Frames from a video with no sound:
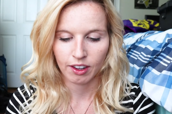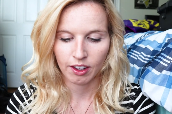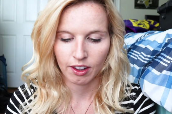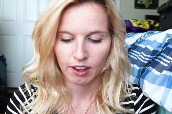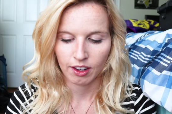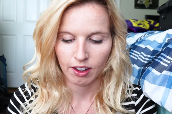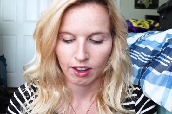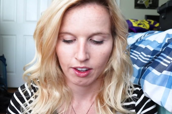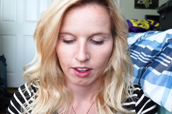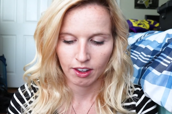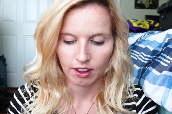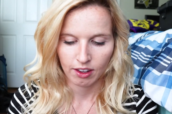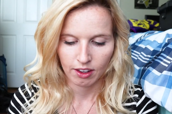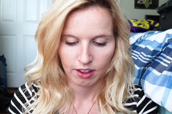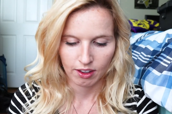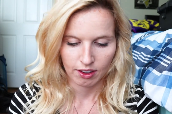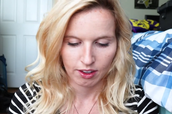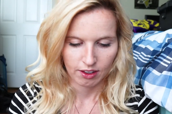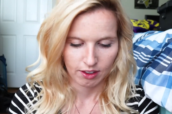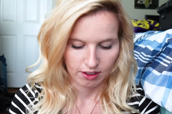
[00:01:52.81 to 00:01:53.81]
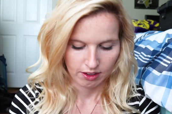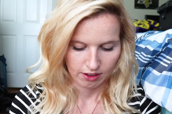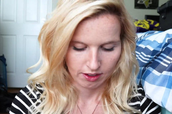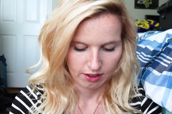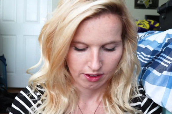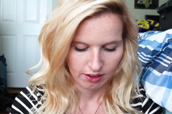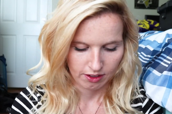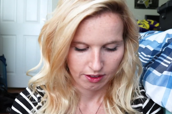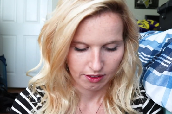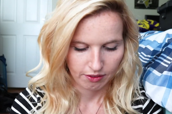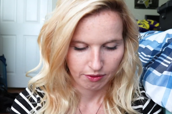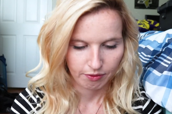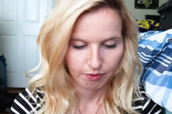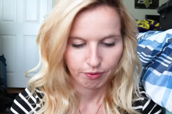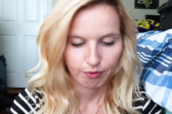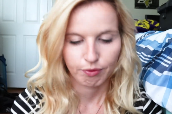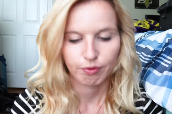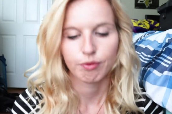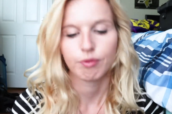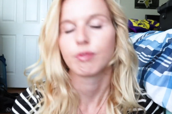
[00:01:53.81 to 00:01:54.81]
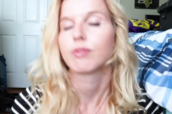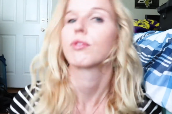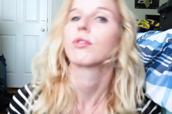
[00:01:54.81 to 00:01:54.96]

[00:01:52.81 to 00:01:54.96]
Nothing is said.